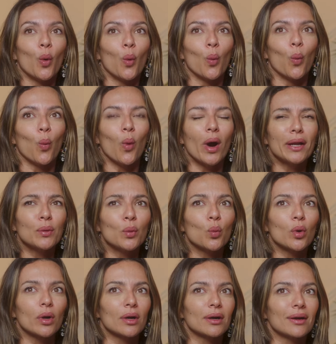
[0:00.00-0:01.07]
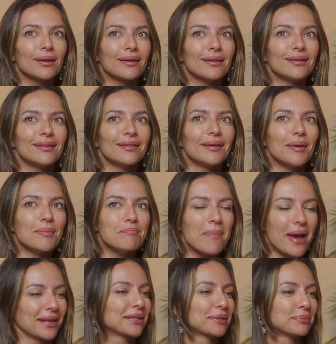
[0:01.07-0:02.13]
What were
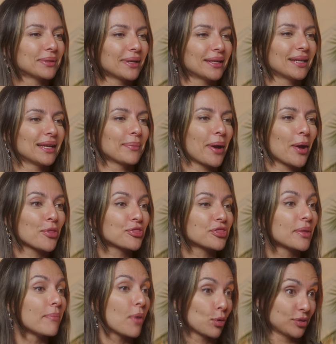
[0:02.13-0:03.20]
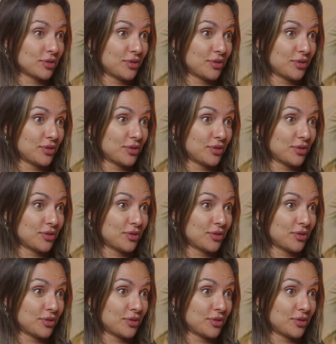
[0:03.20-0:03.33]
men complaining about the most?